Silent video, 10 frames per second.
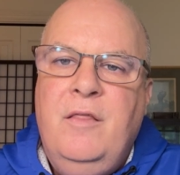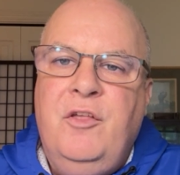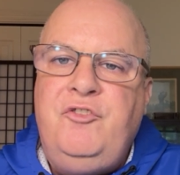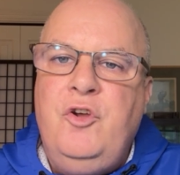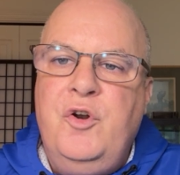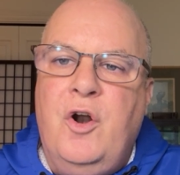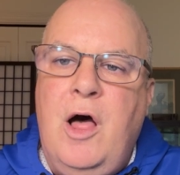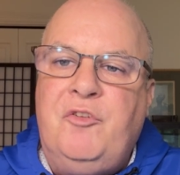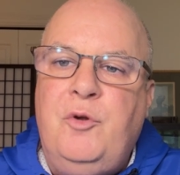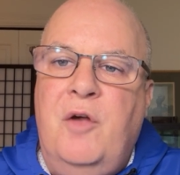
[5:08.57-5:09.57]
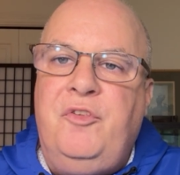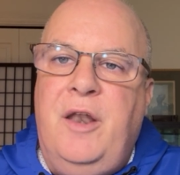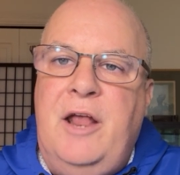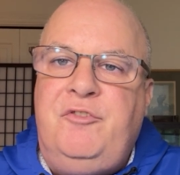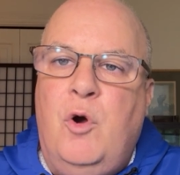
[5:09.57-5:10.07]
This unit also has a
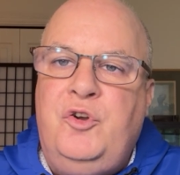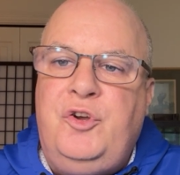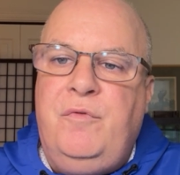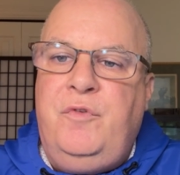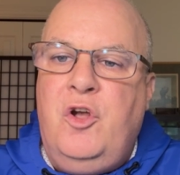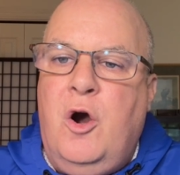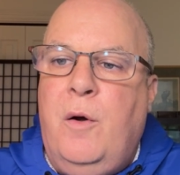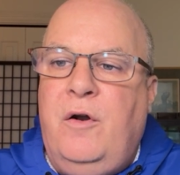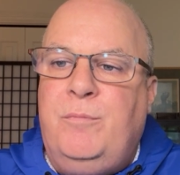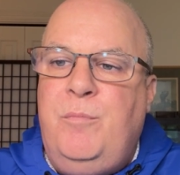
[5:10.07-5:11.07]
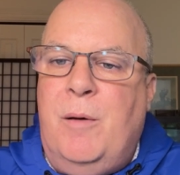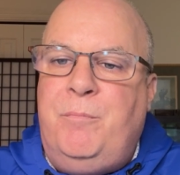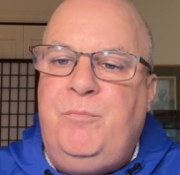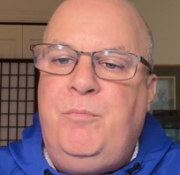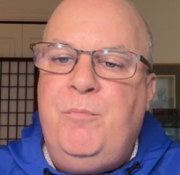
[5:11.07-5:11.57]
nice ocean view, or
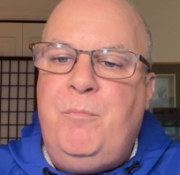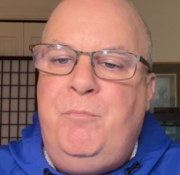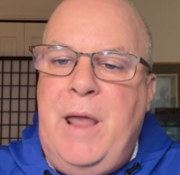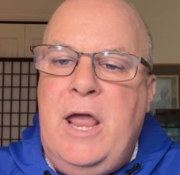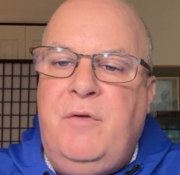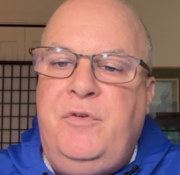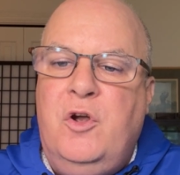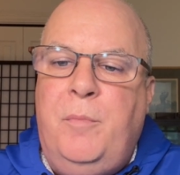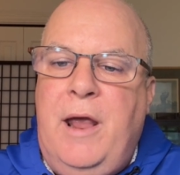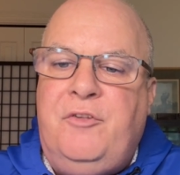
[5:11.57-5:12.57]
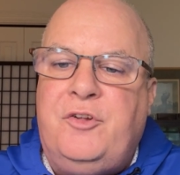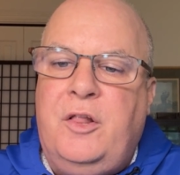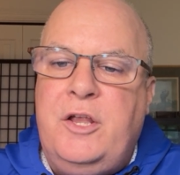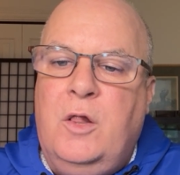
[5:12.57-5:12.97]
a bay view, basically.